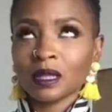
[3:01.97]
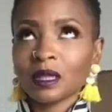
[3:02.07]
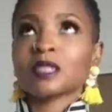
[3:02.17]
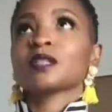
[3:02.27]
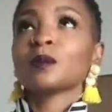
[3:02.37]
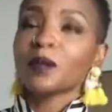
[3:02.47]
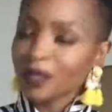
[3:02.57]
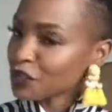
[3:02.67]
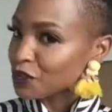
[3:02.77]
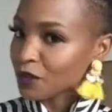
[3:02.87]
assuming
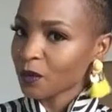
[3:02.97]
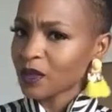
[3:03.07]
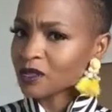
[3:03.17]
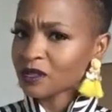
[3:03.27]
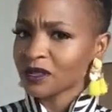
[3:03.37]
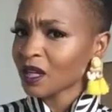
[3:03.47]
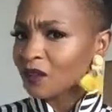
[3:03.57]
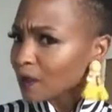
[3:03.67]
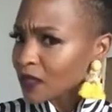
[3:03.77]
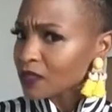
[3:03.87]
that you're on Pinterest.
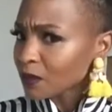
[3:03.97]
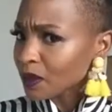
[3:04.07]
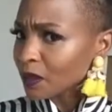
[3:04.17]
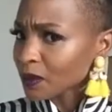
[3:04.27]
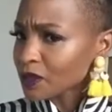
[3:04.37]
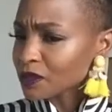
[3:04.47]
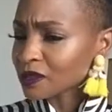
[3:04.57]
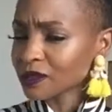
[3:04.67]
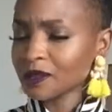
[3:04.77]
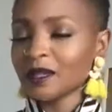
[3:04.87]
Everybody should be on
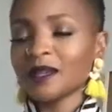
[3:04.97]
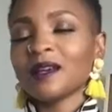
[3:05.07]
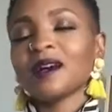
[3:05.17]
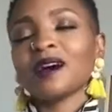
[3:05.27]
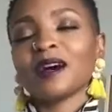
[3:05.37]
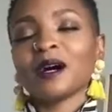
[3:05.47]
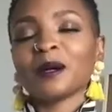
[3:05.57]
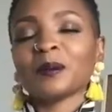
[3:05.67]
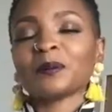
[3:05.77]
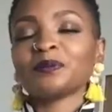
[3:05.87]
Pinterest.
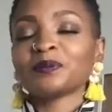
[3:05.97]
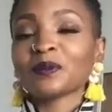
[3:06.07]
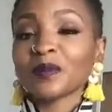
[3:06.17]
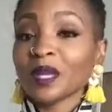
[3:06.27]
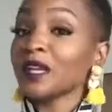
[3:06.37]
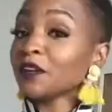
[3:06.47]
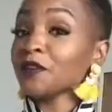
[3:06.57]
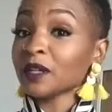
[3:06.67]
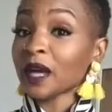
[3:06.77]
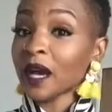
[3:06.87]
And if
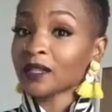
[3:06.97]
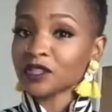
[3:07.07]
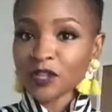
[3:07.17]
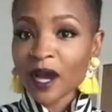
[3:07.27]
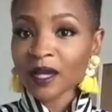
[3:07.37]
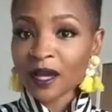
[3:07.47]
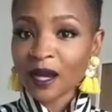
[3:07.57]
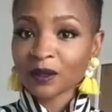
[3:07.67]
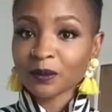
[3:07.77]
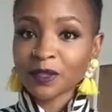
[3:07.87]
you're not, try it
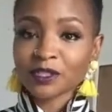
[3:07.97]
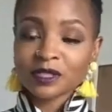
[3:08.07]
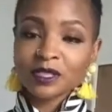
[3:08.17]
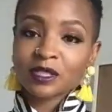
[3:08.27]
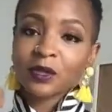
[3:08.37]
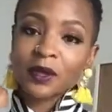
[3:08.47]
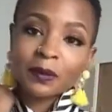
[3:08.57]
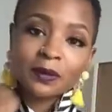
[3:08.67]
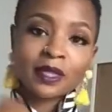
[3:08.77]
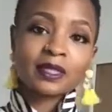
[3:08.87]
out. Pinterest is a
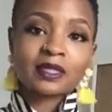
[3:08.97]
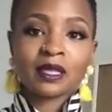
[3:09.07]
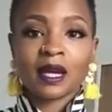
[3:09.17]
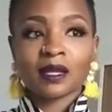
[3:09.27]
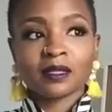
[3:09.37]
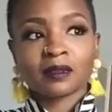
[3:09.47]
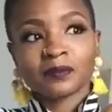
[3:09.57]
great place to kind of